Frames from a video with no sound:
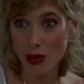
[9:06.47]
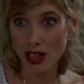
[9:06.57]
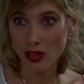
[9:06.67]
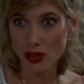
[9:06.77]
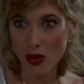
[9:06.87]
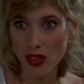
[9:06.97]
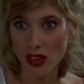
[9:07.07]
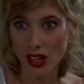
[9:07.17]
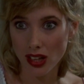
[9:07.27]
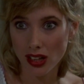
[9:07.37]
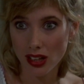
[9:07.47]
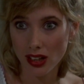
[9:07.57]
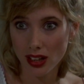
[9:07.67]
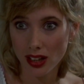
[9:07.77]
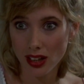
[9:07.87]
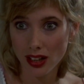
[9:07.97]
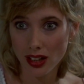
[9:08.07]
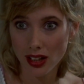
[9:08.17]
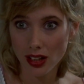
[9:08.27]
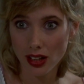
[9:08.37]
She said everything was fine until
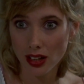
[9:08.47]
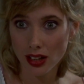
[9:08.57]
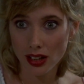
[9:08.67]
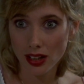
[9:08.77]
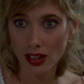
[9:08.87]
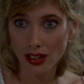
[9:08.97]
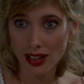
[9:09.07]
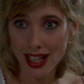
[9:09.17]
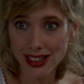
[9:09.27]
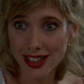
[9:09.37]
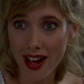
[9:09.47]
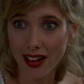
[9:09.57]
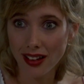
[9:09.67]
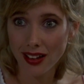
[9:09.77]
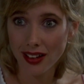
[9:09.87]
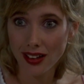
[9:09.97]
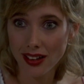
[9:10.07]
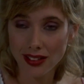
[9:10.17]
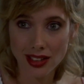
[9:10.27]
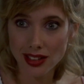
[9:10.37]
they got married. The
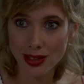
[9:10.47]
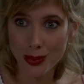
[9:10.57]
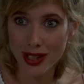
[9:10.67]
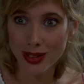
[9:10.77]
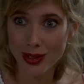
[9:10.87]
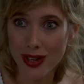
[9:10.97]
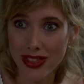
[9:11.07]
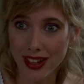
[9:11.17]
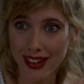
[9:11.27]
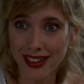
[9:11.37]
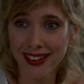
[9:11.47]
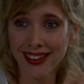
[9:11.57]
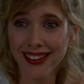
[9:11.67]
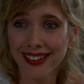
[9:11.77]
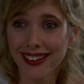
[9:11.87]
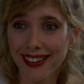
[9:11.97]
first night, on their honeymoon,